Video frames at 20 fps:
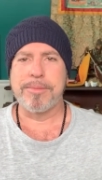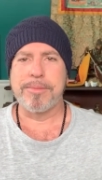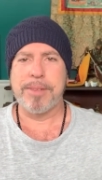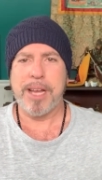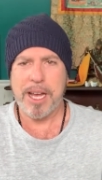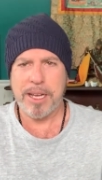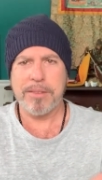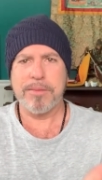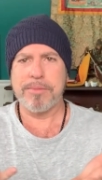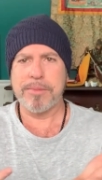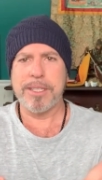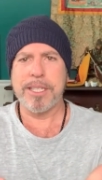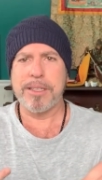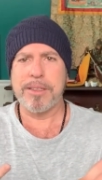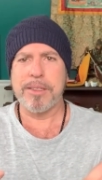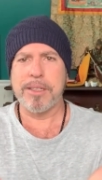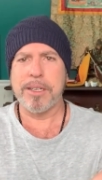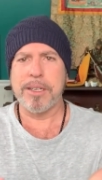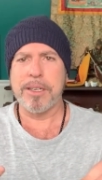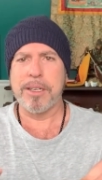Not
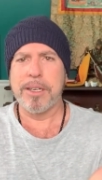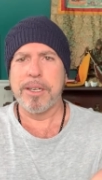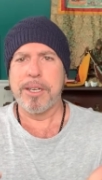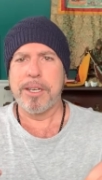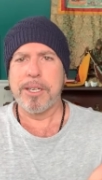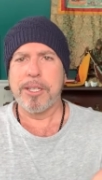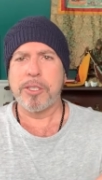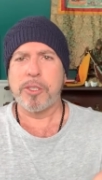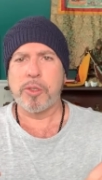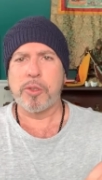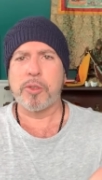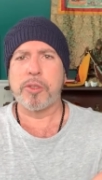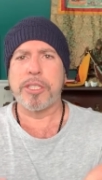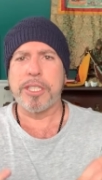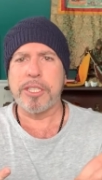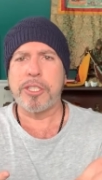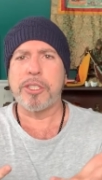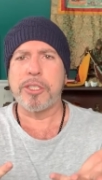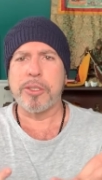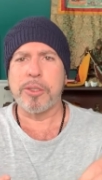in the
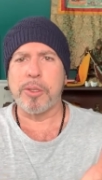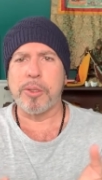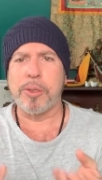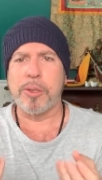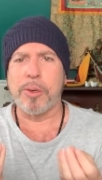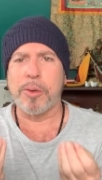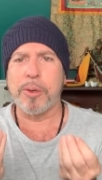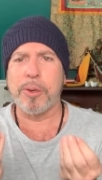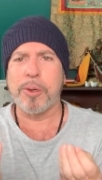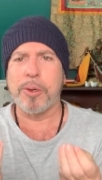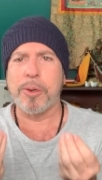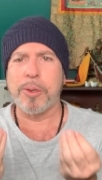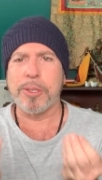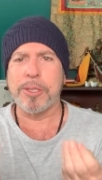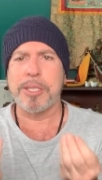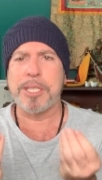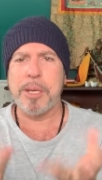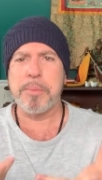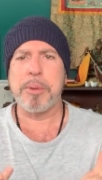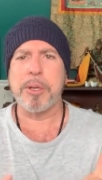traditional or
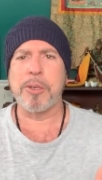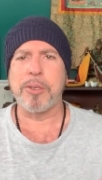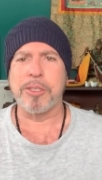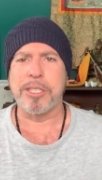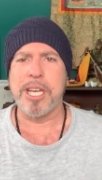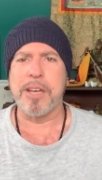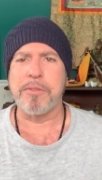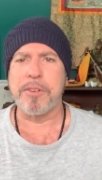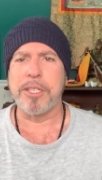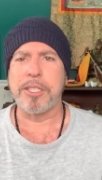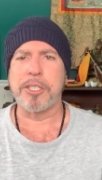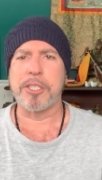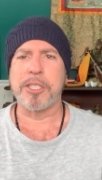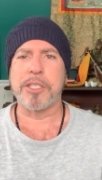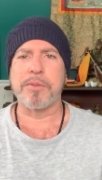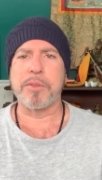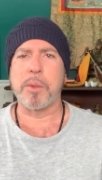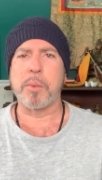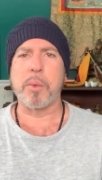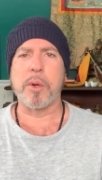typical definition
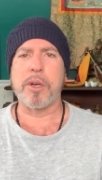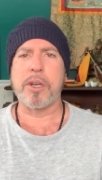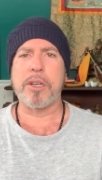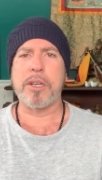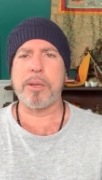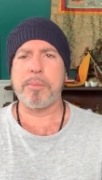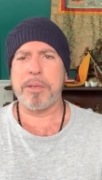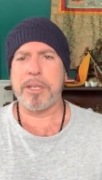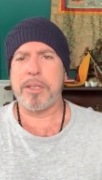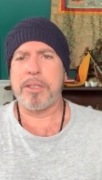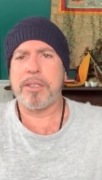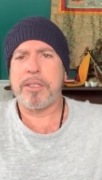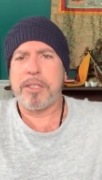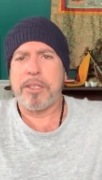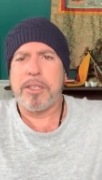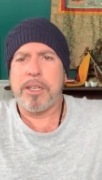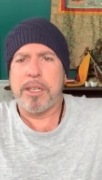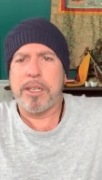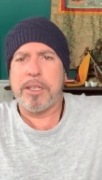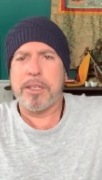of the word. I
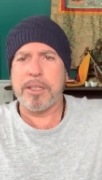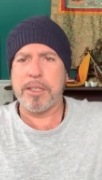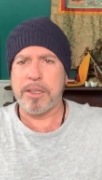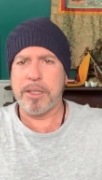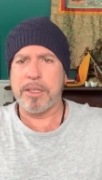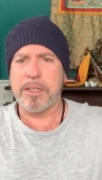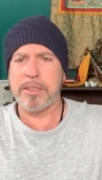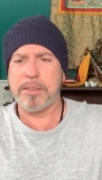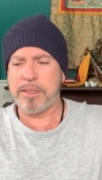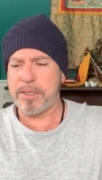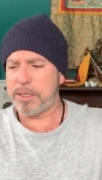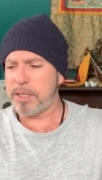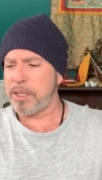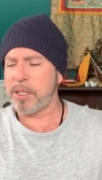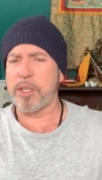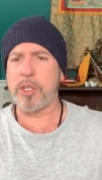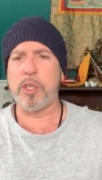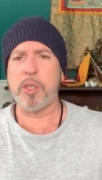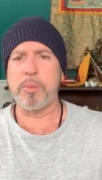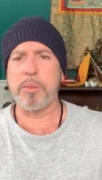mean, it's still
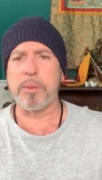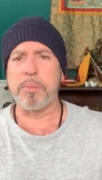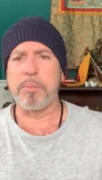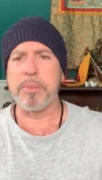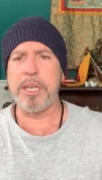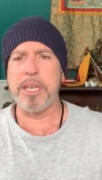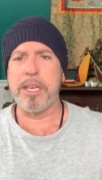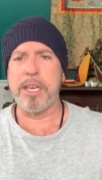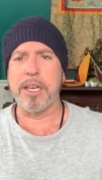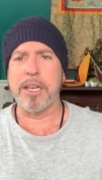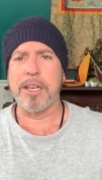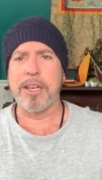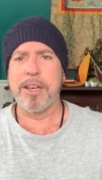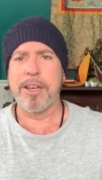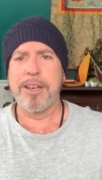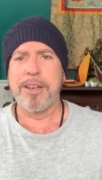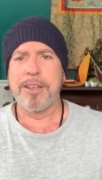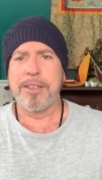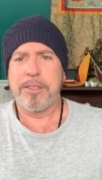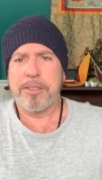a human being,
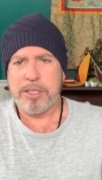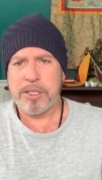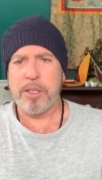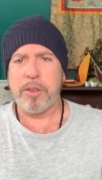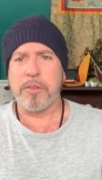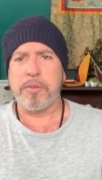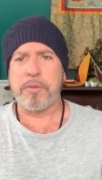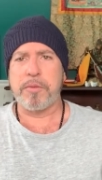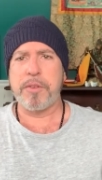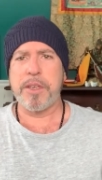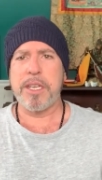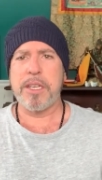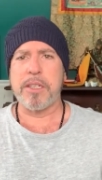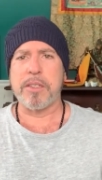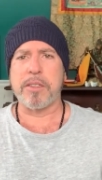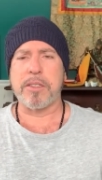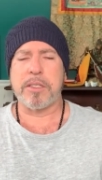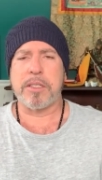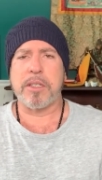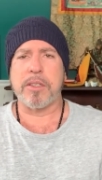still
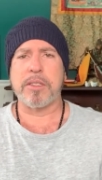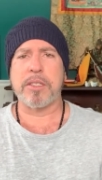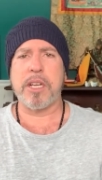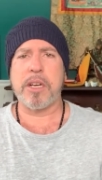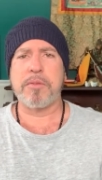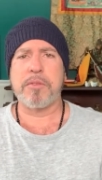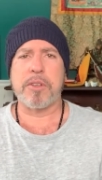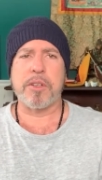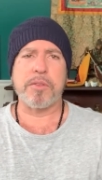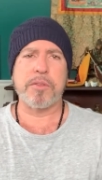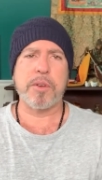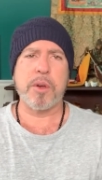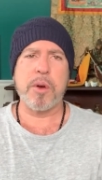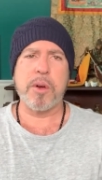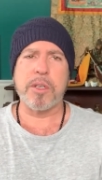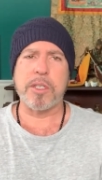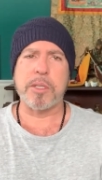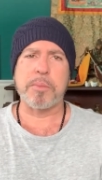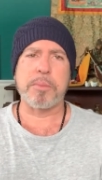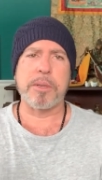feel, still suffer, of
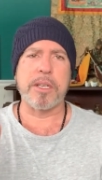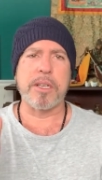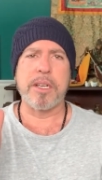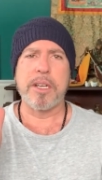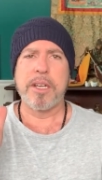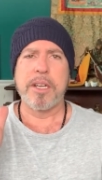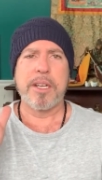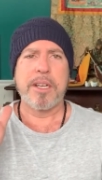course, but